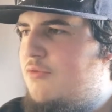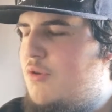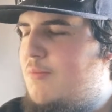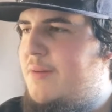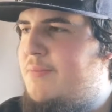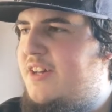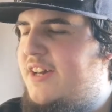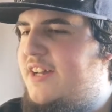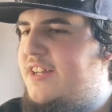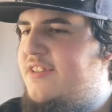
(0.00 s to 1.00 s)
we might be
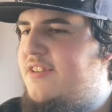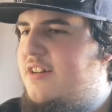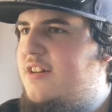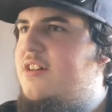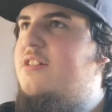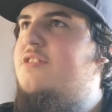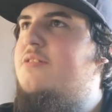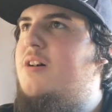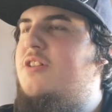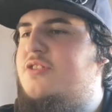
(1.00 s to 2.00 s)
getting
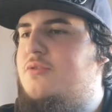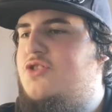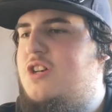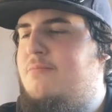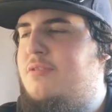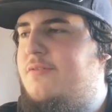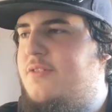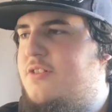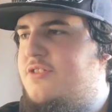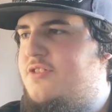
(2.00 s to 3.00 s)
Tommaso Ciampa
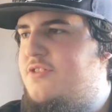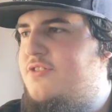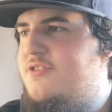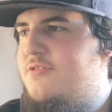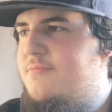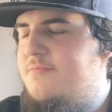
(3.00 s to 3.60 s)
versus